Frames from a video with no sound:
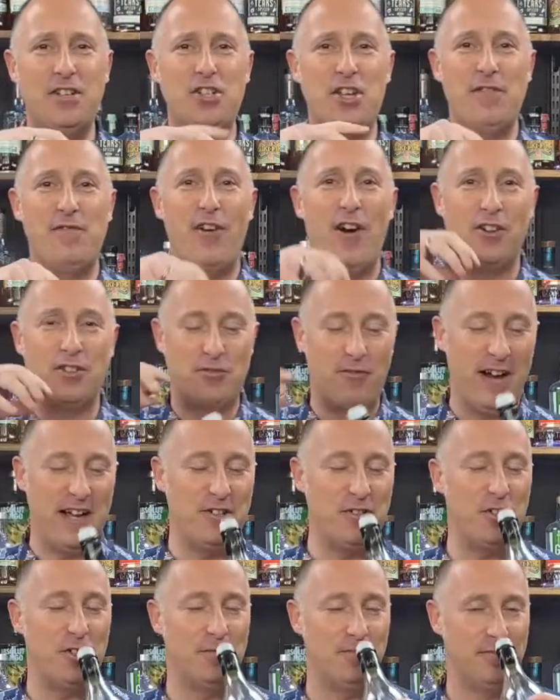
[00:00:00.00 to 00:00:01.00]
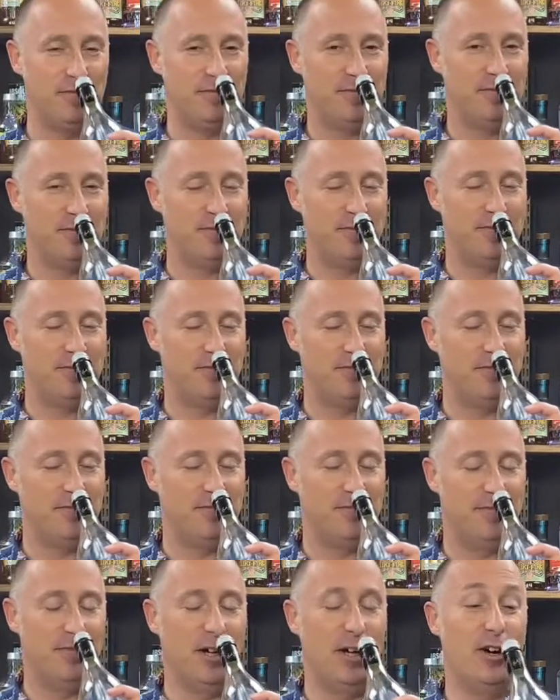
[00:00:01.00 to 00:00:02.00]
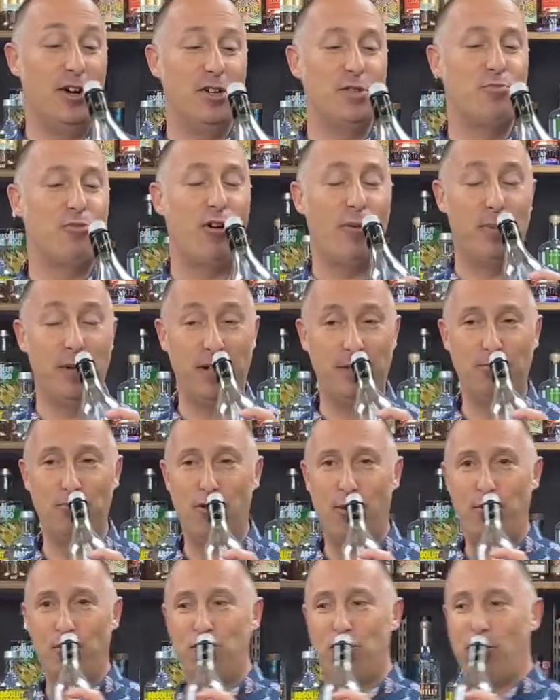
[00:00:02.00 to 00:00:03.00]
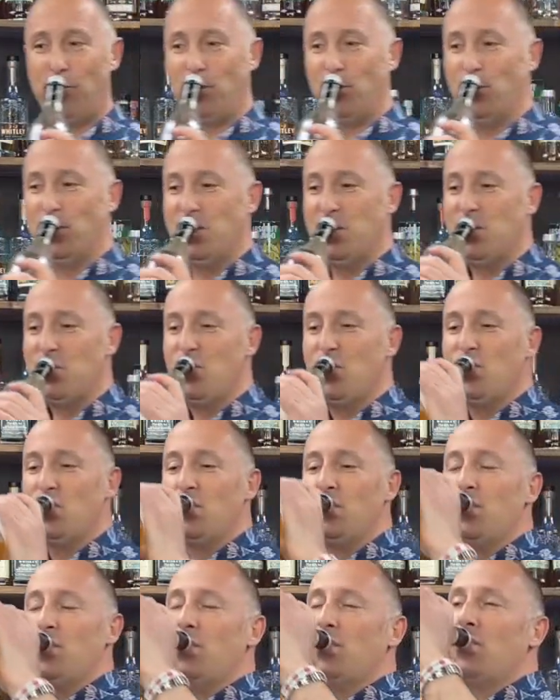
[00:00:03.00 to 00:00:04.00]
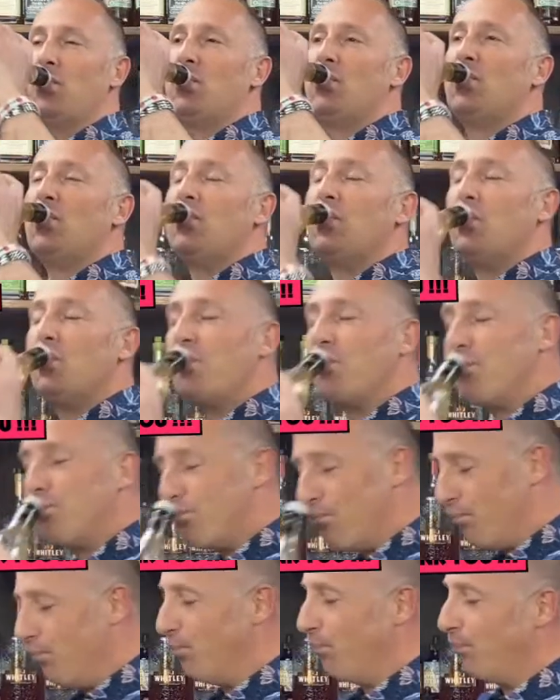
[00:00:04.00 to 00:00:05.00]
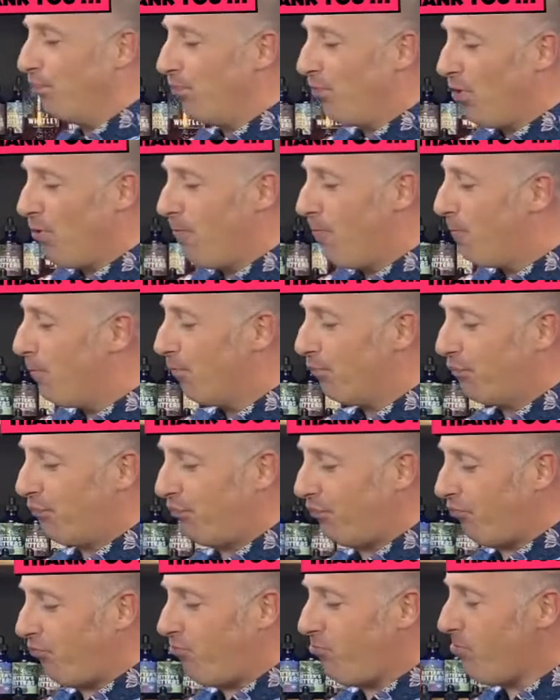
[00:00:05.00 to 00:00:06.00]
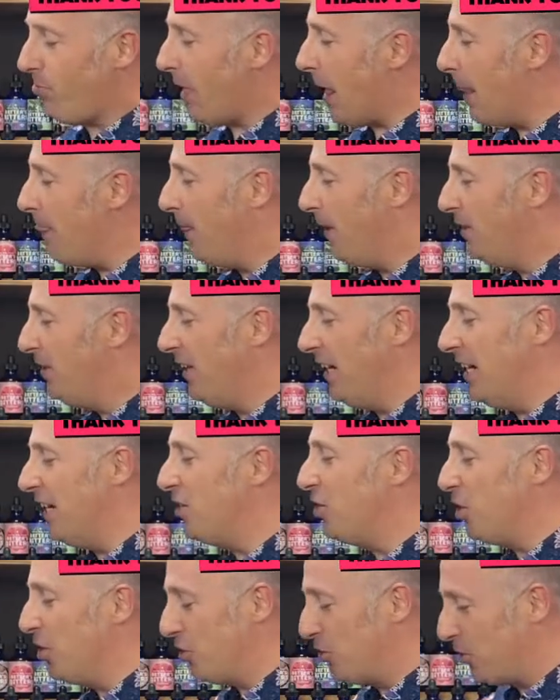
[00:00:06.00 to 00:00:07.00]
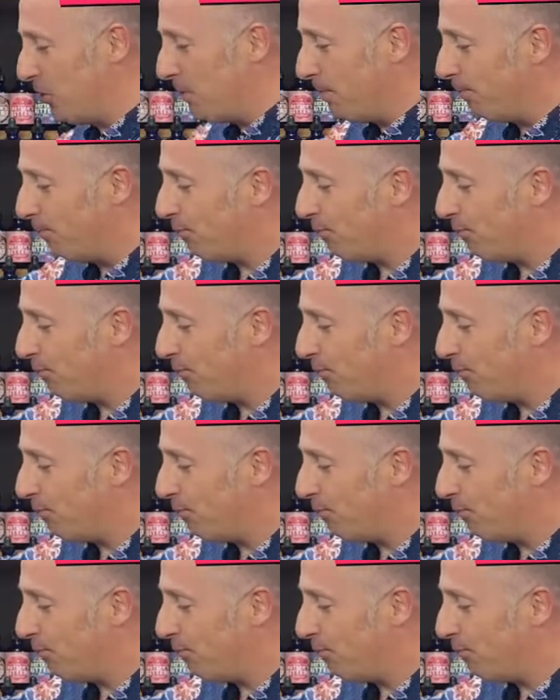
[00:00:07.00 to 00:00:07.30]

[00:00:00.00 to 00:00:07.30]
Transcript: Giffard's range. Oh, it's proper tropical, this. Mmm. Delicious.